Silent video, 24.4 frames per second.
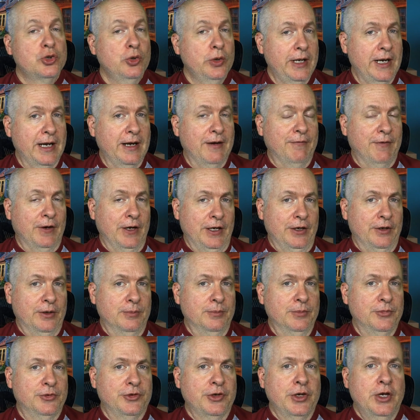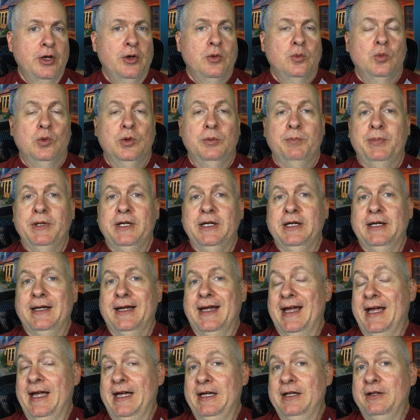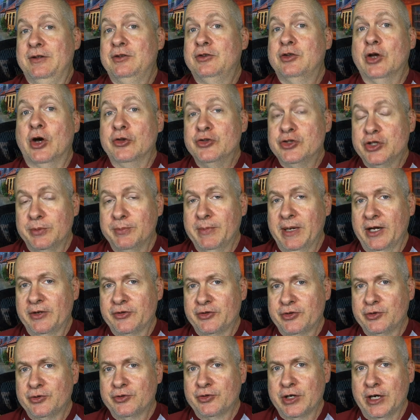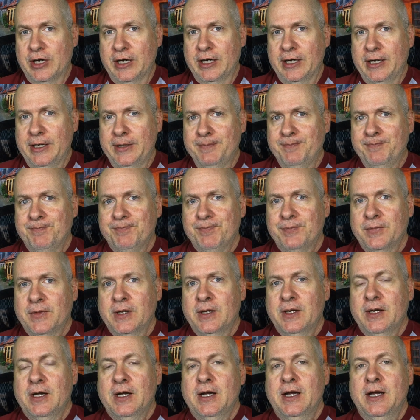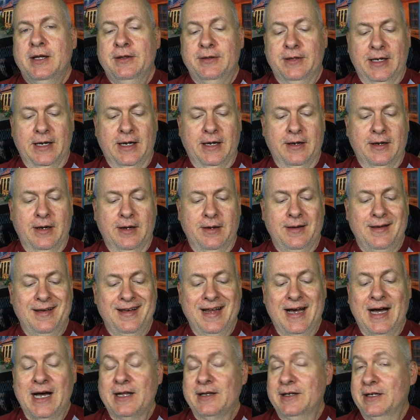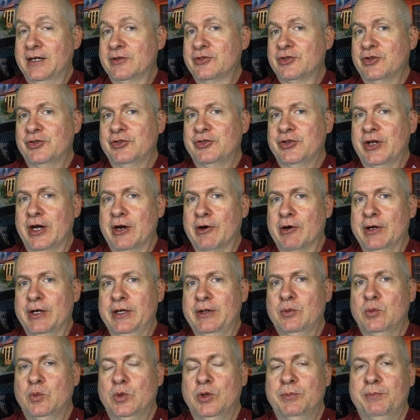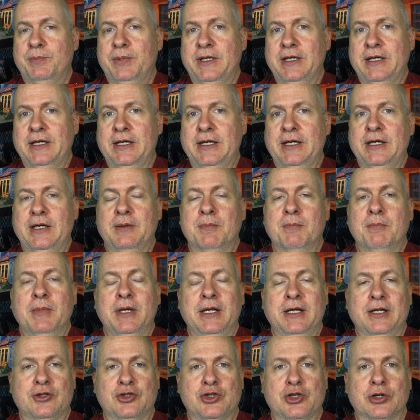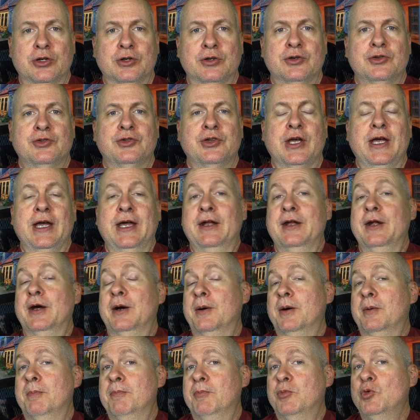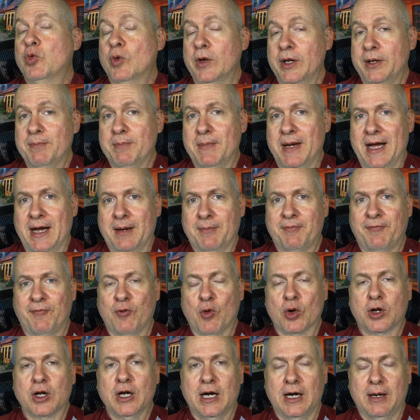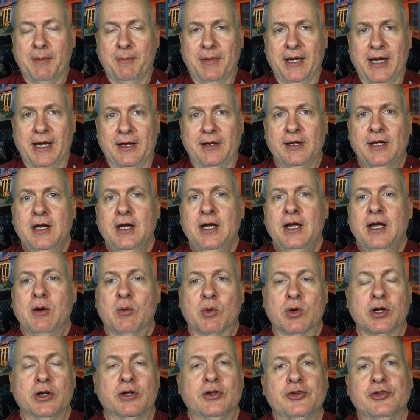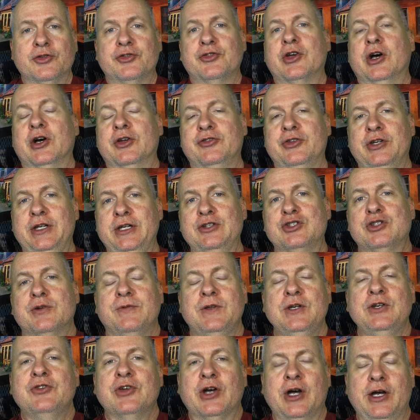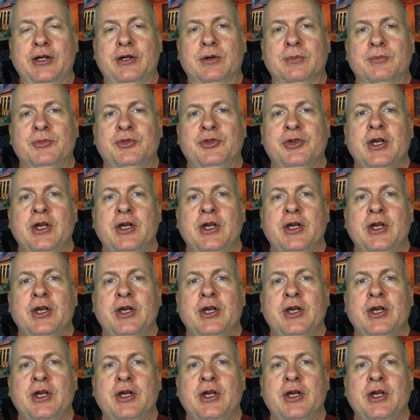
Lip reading: have items would be a Dungeon Master's Guide, and then not necessary would be miniatures and a grid map for combat. And we're going to discuss each of these items